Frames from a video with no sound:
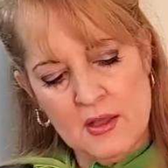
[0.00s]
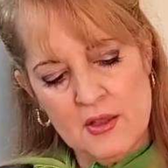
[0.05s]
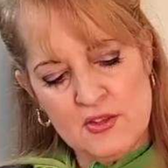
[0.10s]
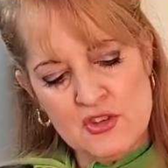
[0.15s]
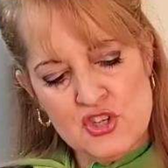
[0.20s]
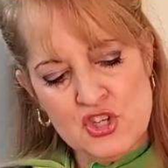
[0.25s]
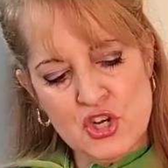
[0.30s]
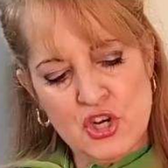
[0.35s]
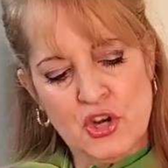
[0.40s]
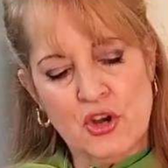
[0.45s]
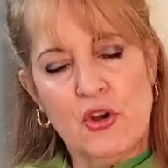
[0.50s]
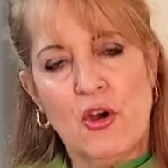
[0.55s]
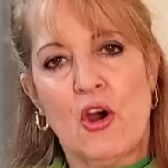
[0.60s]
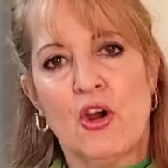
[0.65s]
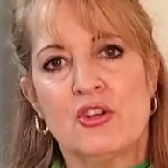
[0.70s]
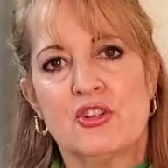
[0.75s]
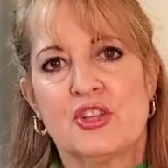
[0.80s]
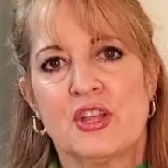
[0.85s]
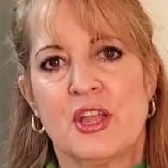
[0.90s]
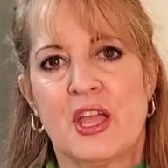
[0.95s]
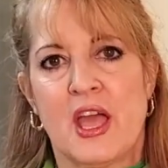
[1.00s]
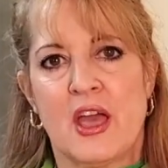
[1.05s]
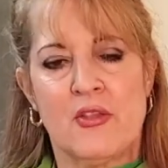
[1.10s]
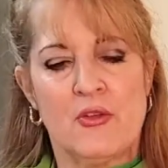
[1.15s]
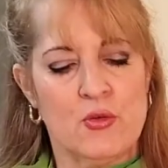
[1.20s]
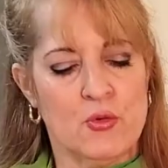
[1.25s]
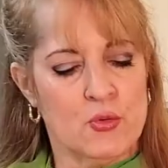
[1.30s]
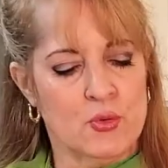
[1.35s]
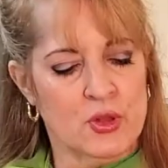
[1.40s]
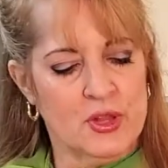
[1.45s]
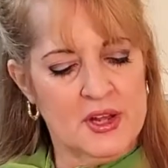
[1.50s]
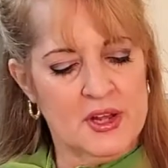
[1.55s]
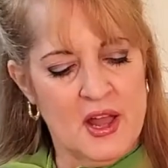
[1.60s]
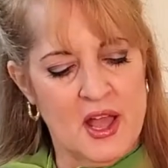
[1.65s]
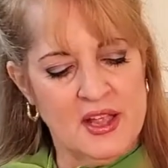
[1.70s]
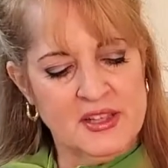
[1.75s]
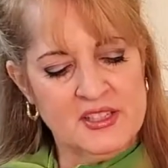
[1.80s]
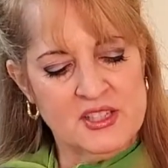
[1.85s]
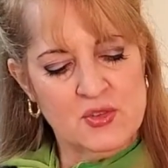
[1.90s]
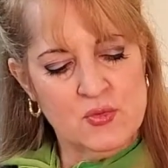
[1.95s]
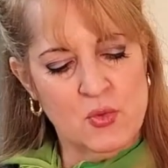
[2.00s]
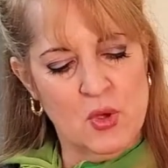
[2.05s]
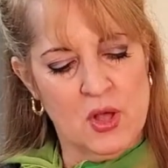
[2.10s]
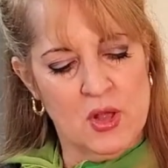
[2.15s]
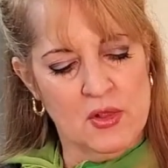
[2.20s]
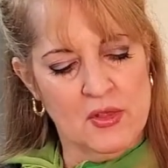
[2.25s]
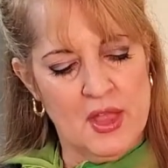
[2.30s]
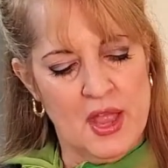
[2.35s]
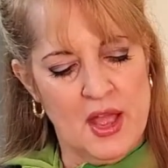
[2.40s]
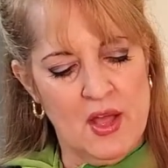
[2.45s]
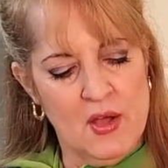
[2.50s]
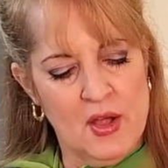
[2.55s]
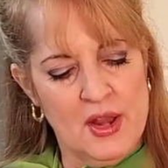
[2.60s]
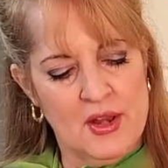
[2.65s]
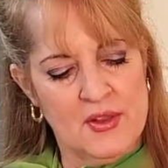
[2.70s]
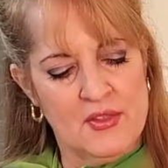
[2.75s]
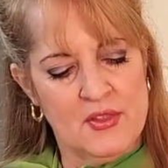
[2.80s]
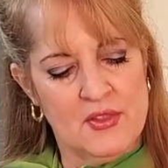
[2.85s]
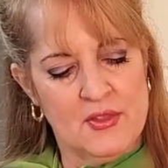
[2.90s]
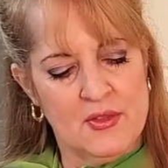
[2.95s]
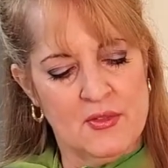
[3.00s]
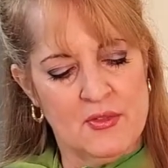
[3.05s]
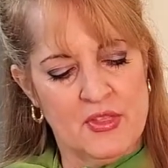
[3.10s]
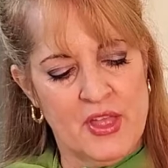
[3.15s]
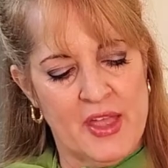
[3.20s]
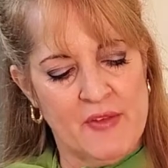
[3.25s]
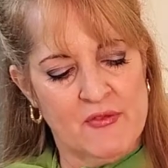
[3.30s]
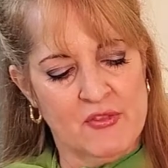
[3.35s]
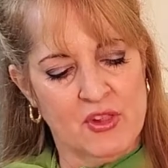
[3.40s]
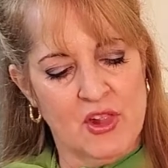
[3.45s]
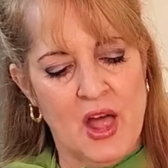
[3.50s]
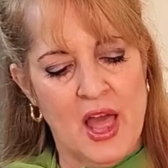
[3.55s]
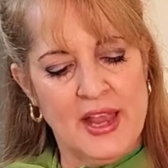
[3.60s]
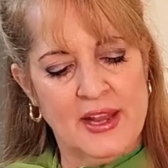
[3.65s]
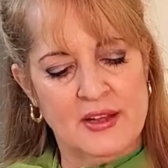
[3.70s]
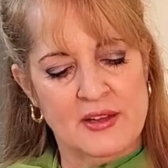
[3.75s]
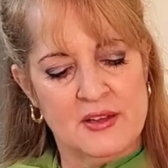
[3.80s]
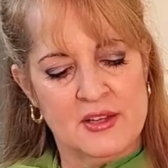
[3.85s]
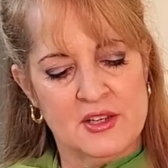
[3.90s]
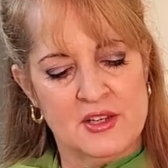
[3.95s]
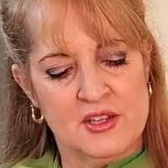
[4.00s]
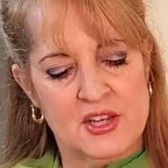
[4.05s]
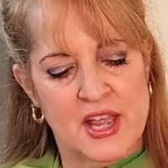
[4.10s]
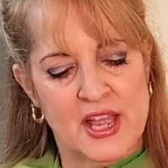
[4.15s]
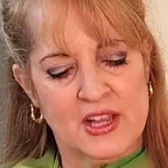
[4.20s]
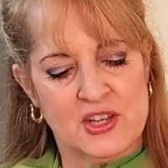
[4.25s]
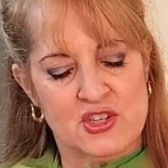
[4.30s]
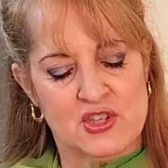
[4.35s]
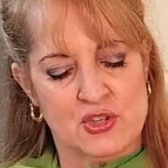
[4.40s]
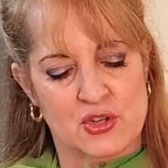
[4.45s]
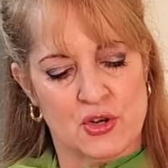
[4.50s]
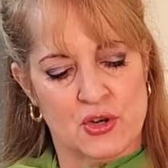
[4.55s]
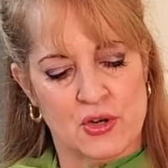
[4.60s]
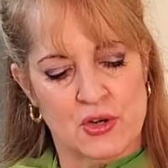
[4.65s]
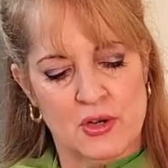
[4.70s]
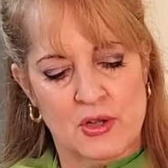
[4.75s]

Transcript: sugar are together really nice and well now, and they've lightened in texture.